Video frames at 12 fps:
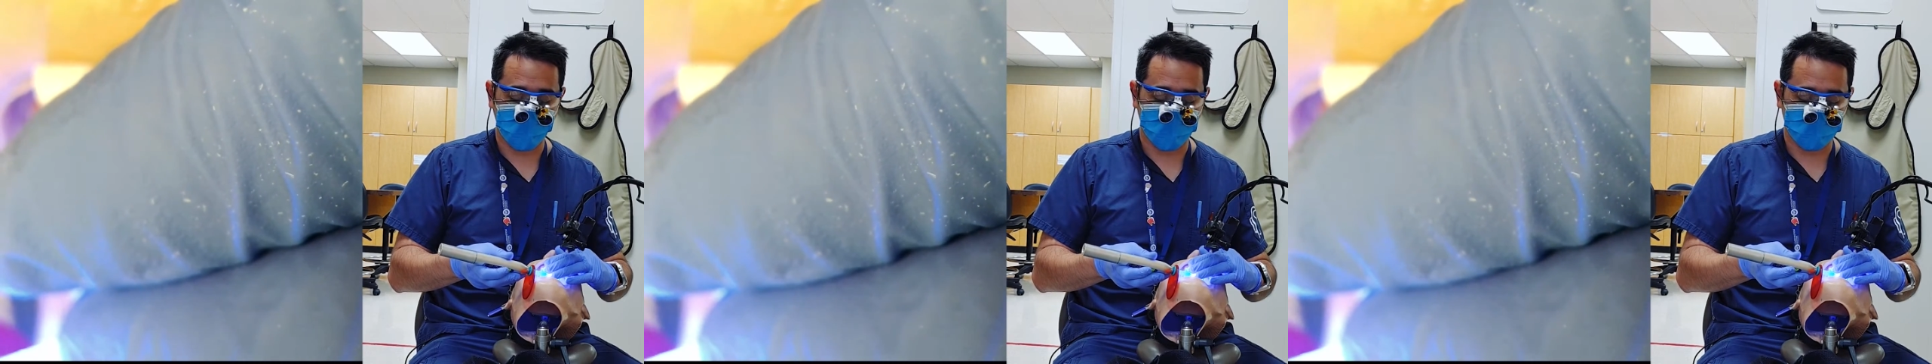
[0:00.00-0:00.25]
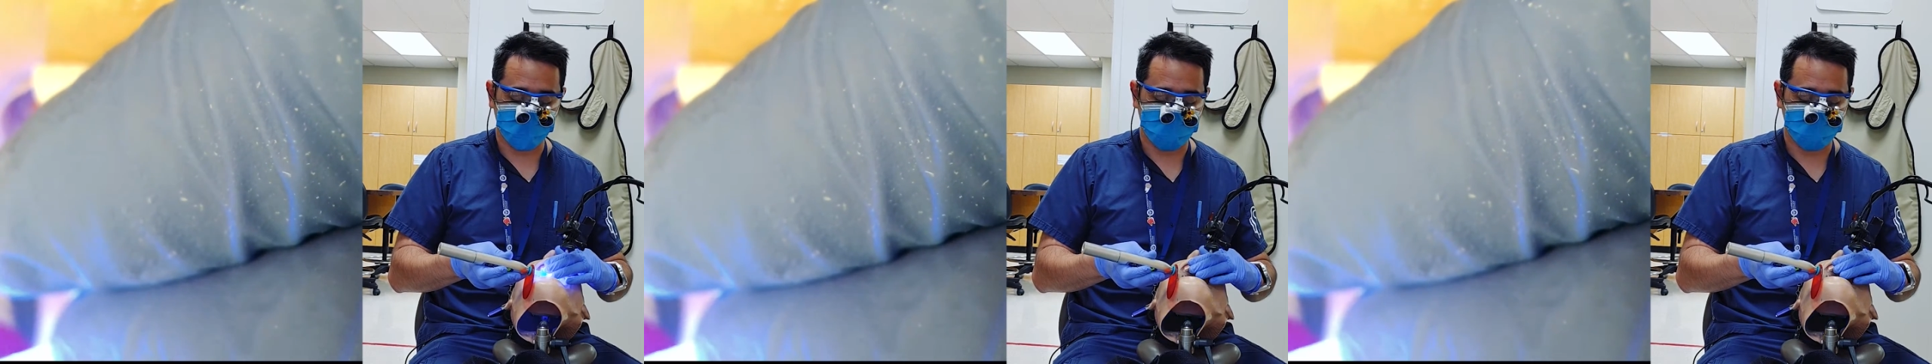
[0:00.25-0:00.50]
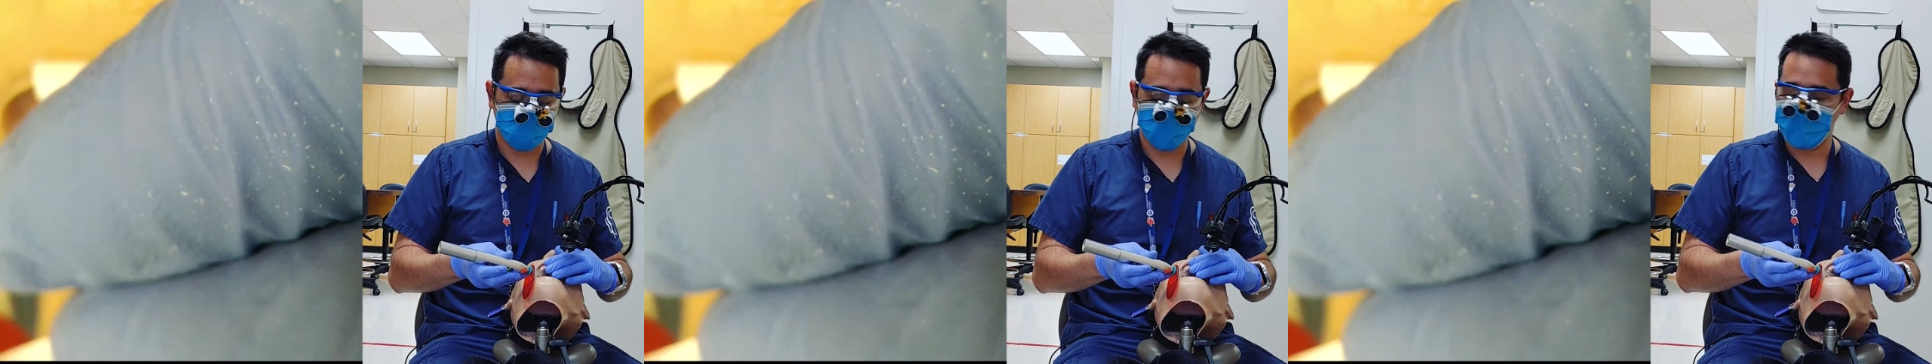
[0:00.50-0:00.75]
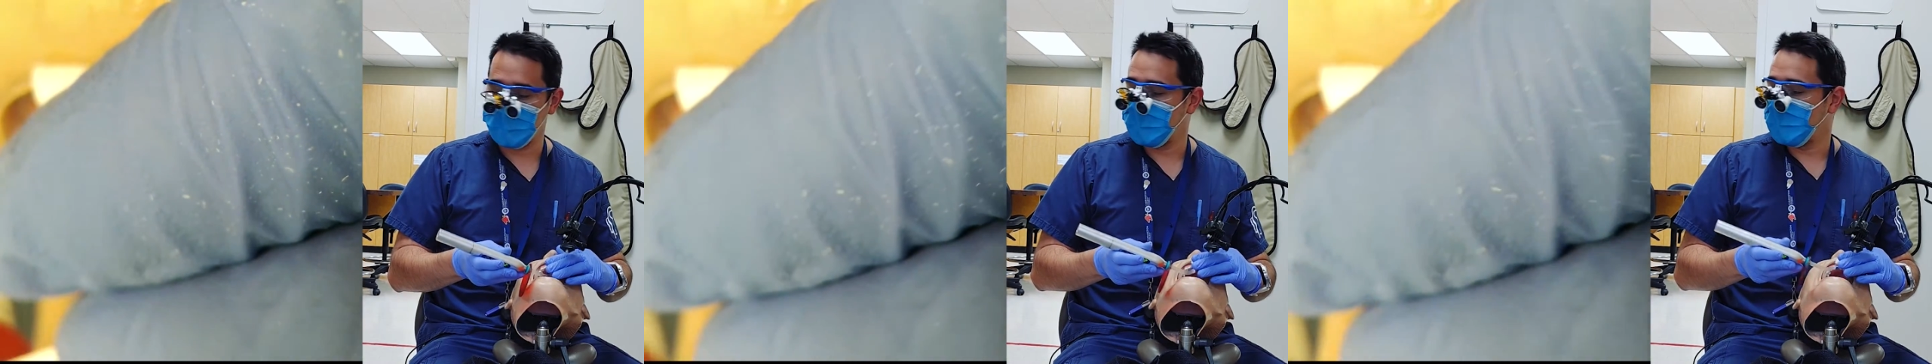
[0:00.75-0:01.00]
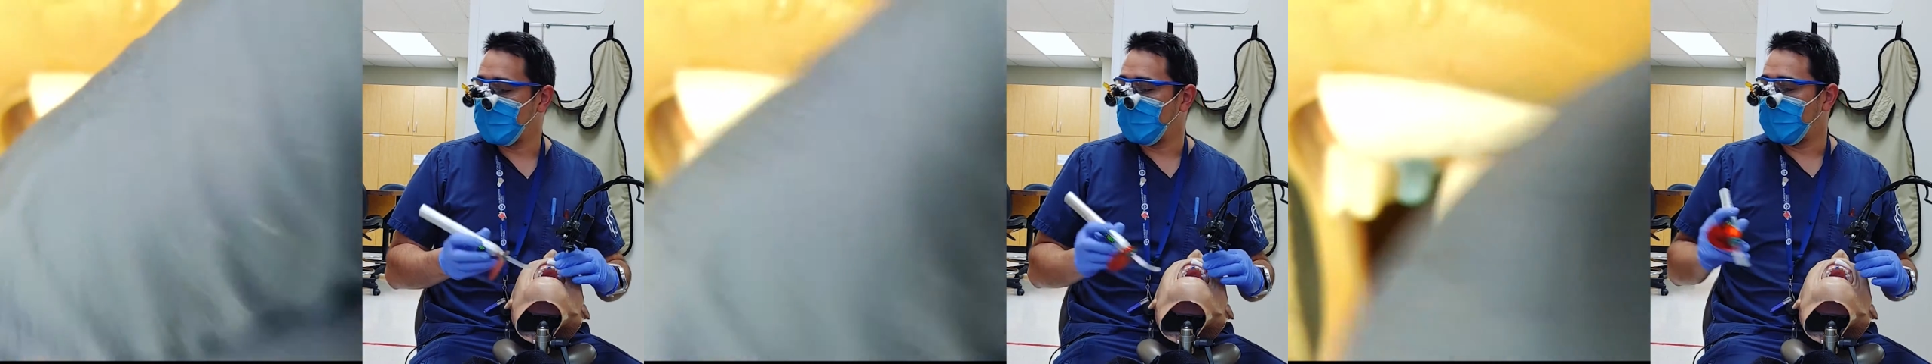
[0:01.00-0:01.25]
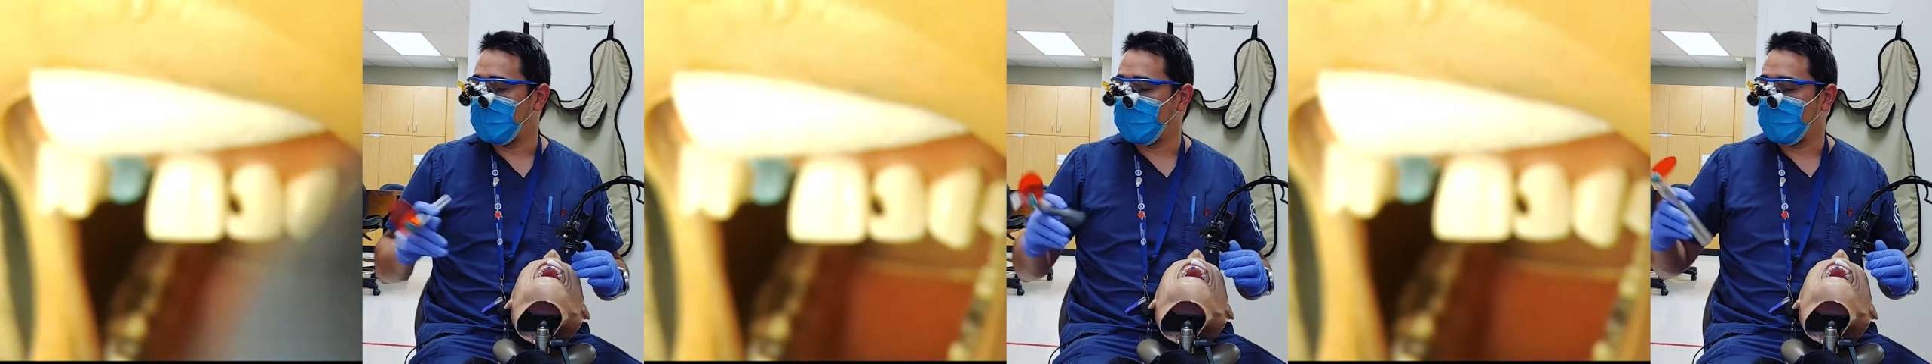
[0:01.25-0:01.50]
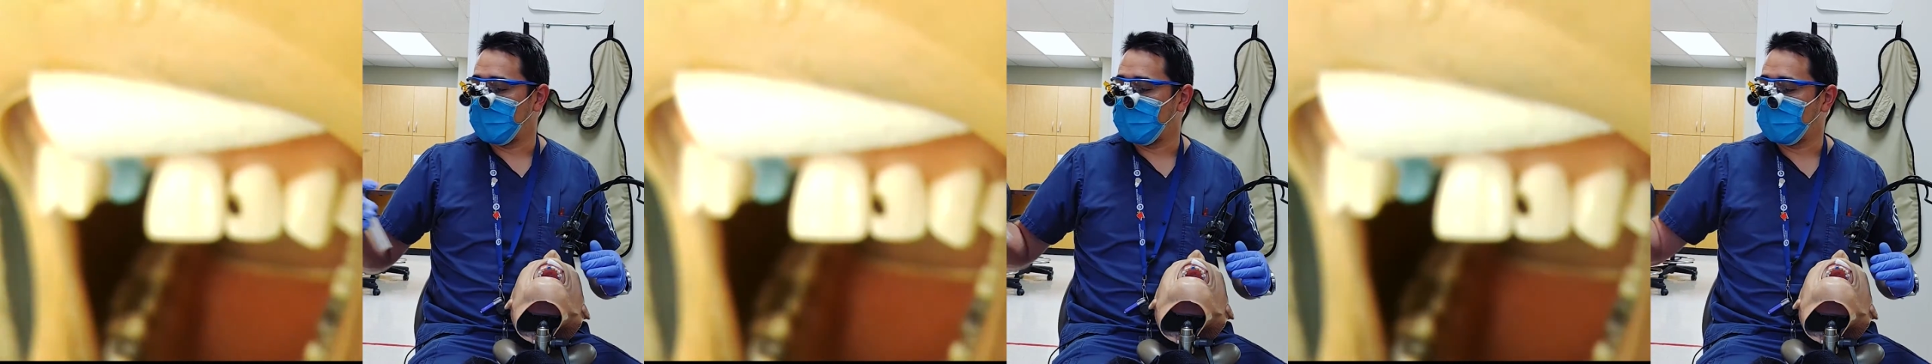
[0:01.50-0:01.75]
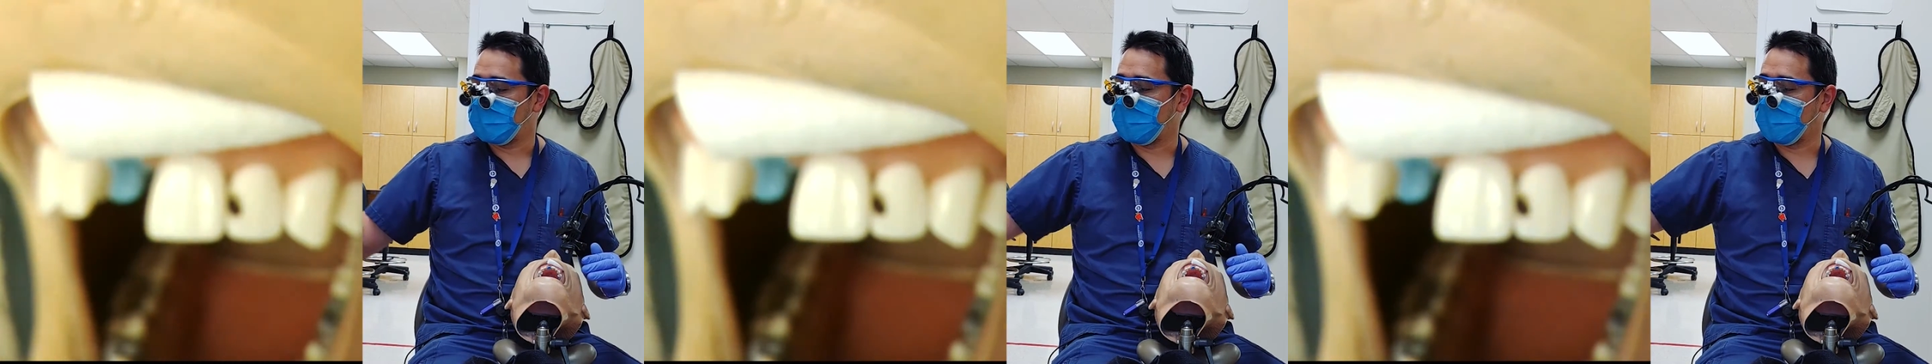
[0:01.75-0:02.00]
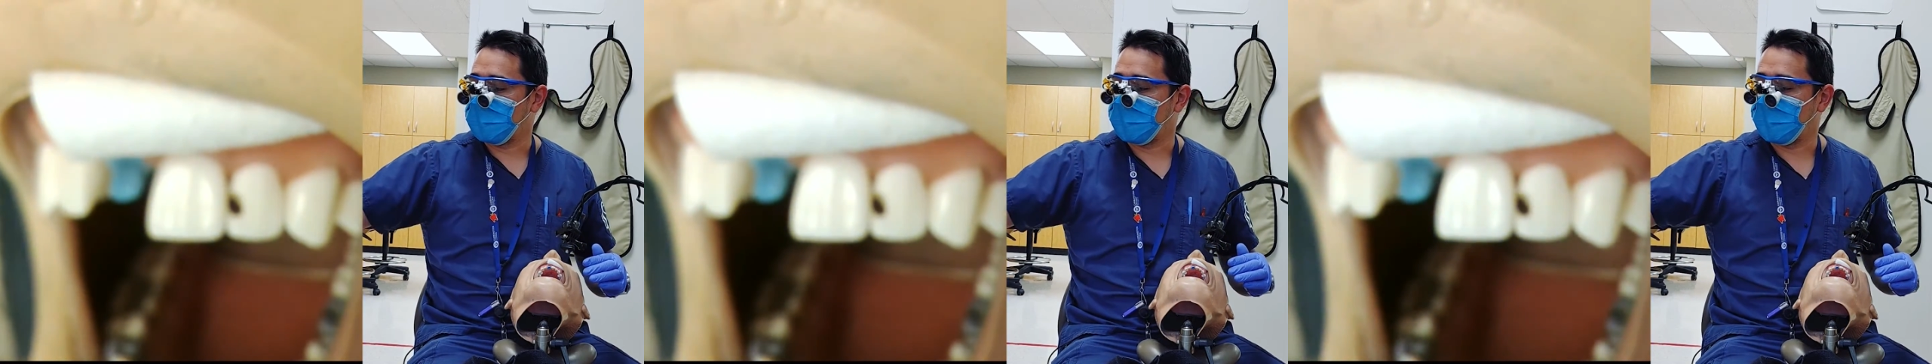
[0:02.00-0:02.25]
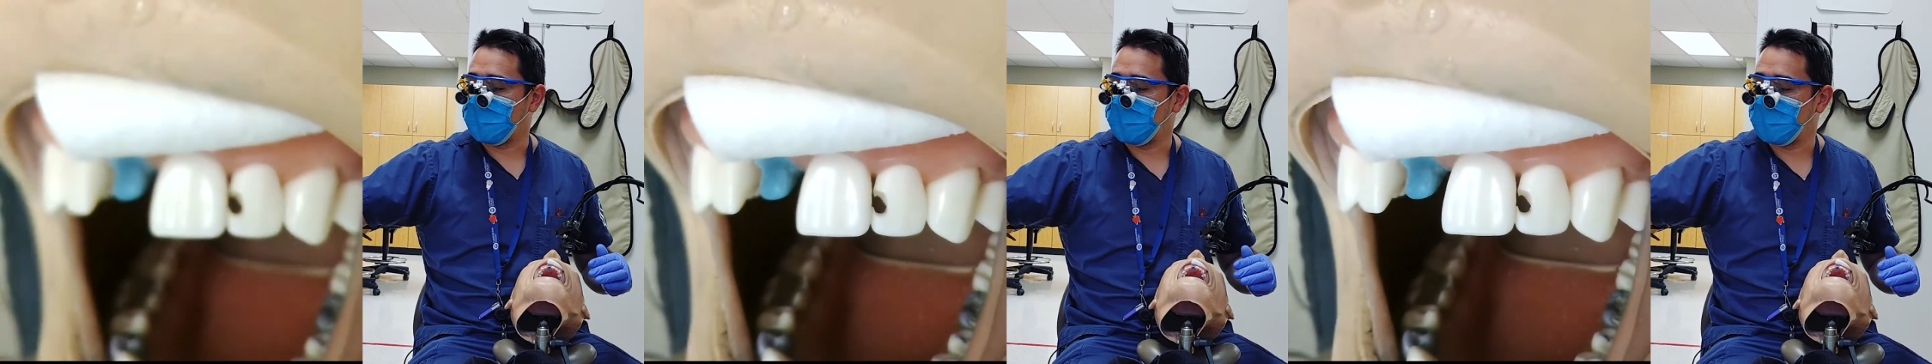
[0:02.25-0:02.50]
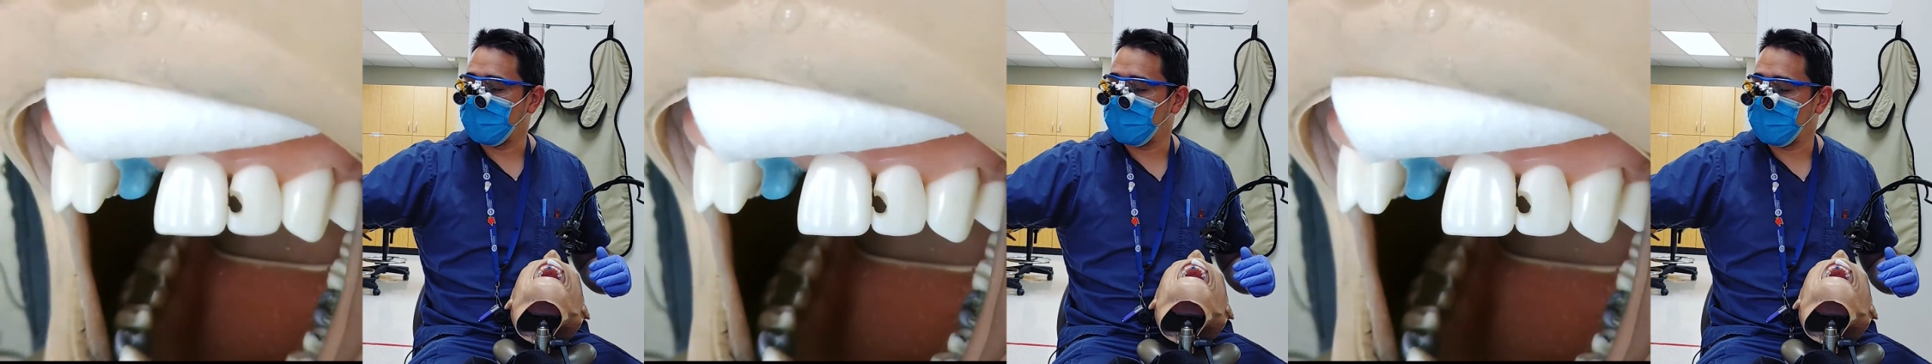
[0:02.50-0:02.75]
it. Take my